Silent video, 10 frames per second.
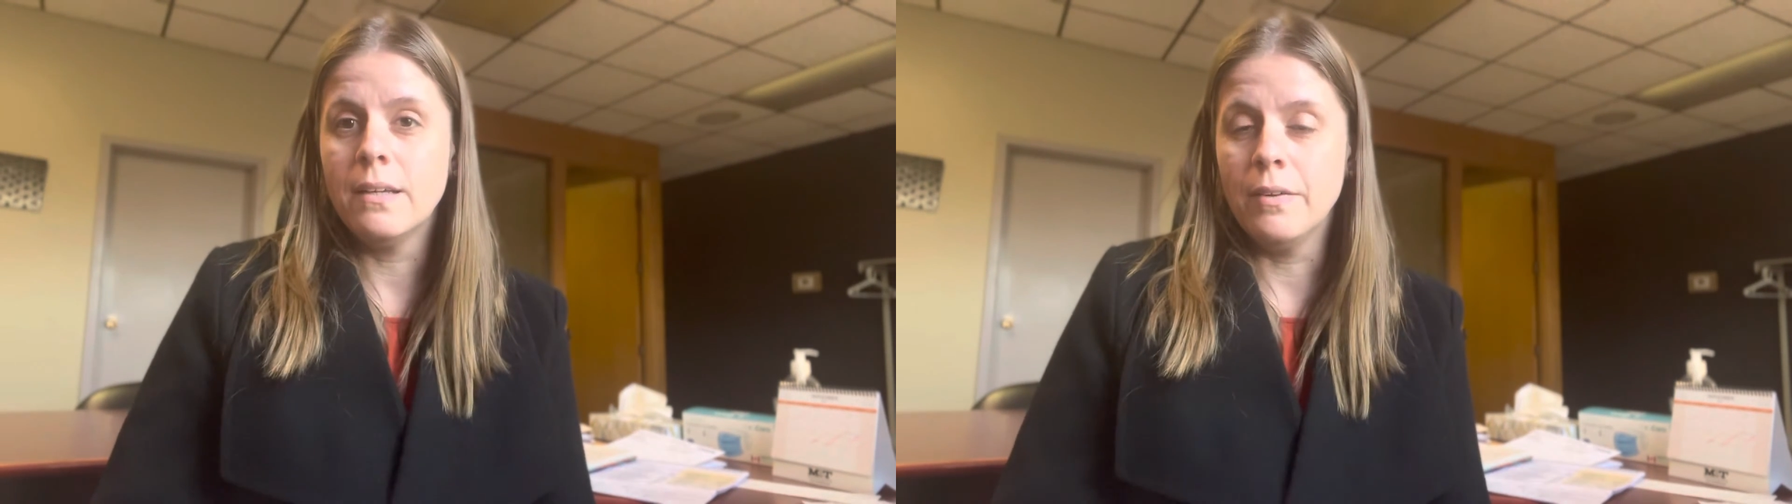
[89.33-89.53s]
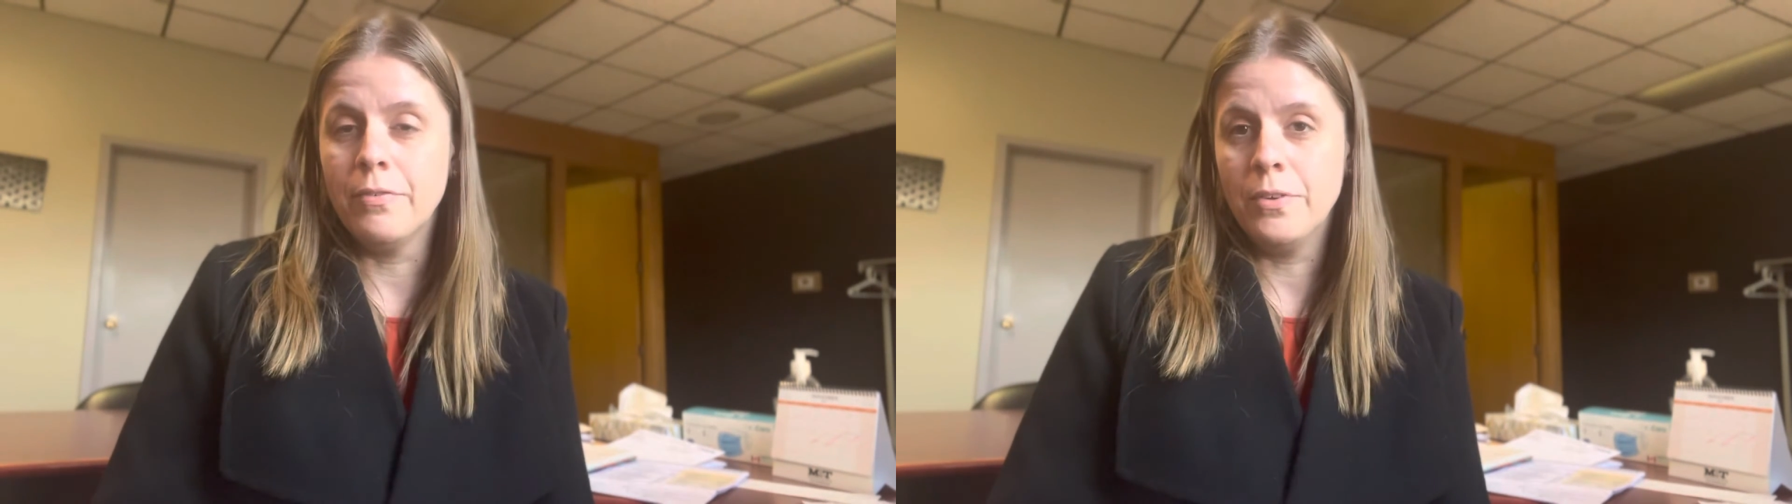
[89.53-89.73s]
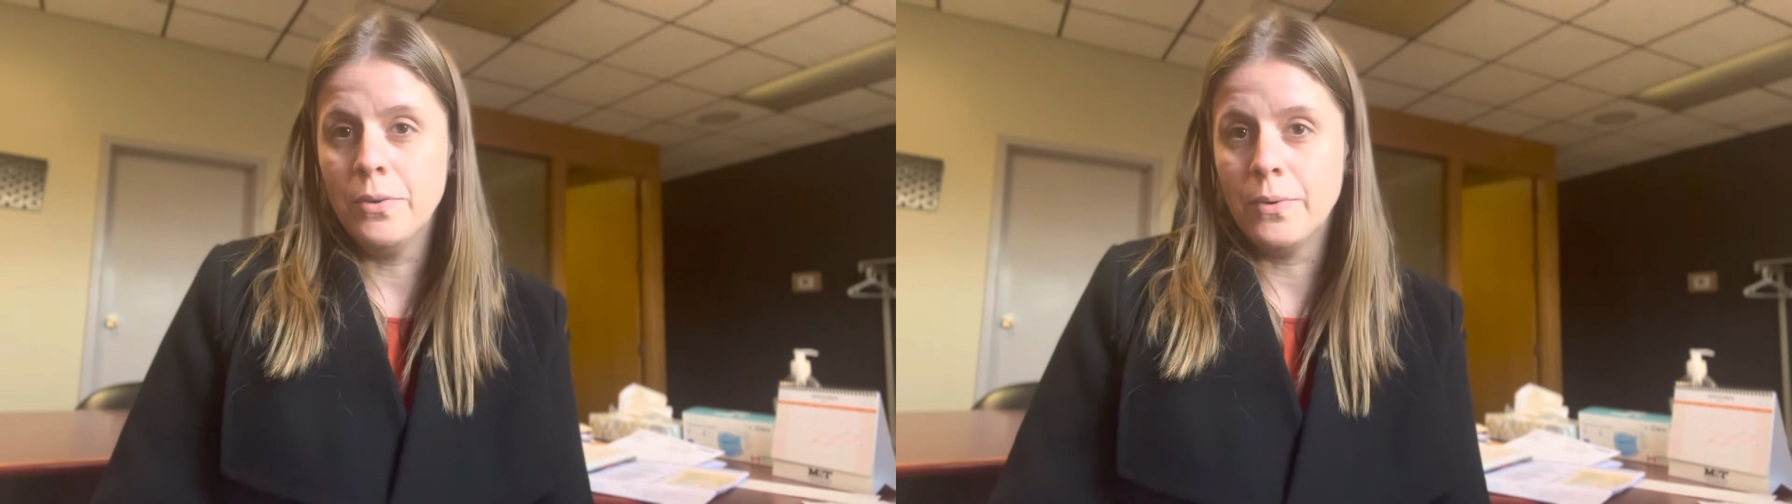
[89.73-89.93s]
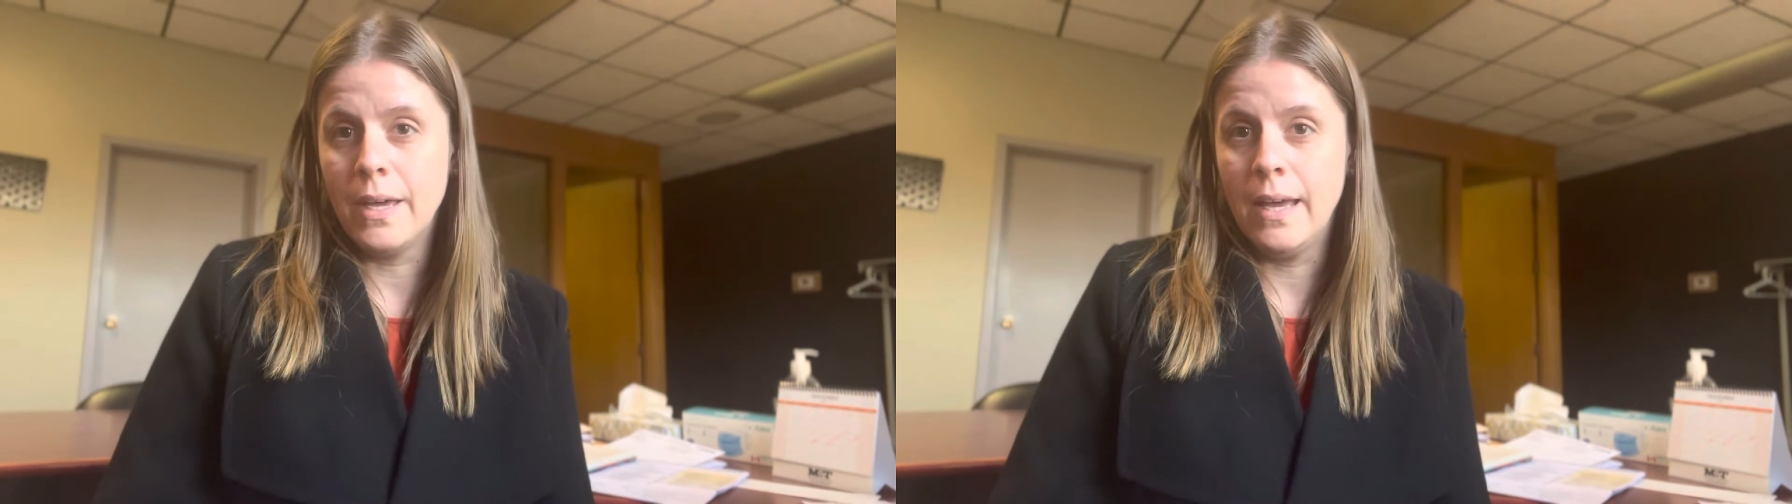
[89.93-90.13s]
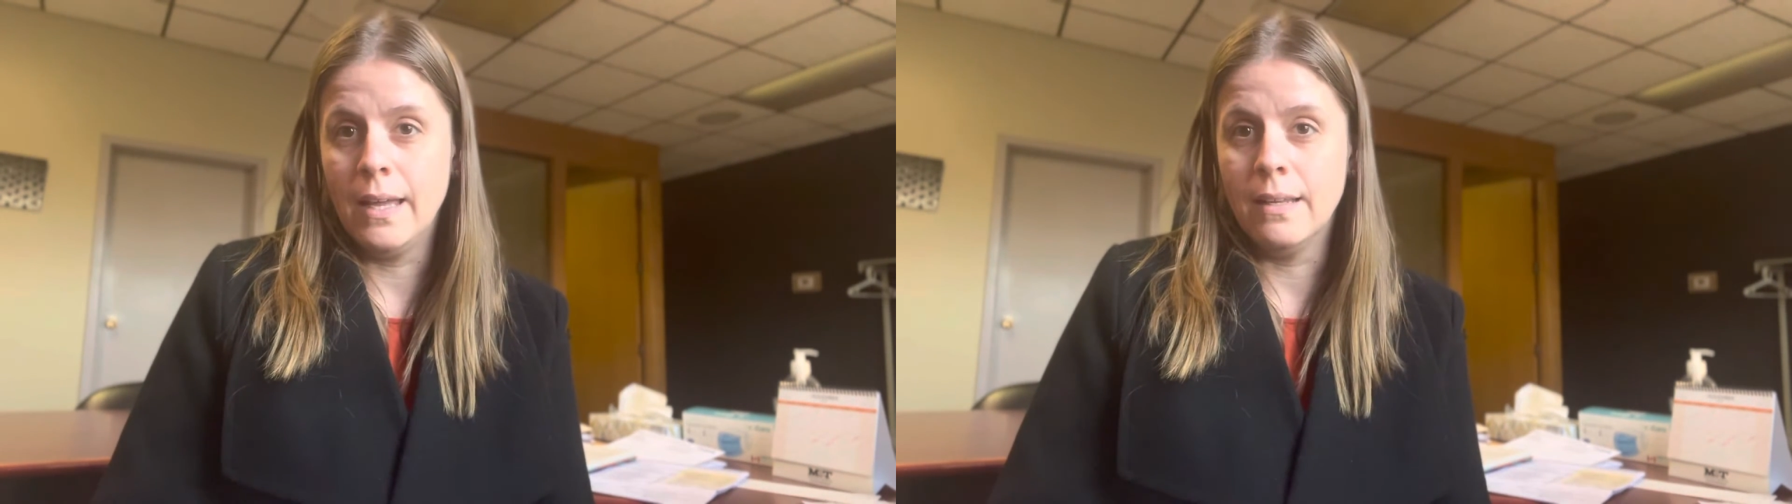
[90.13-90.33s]
if you
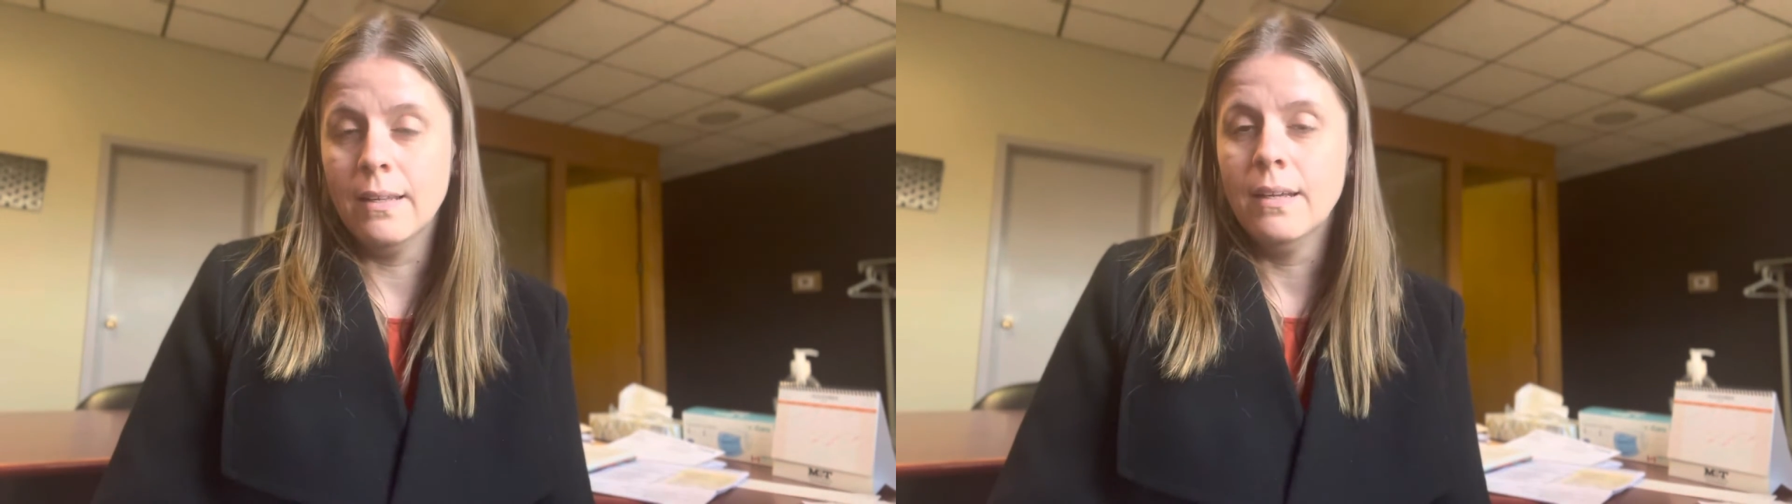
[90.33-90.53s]
can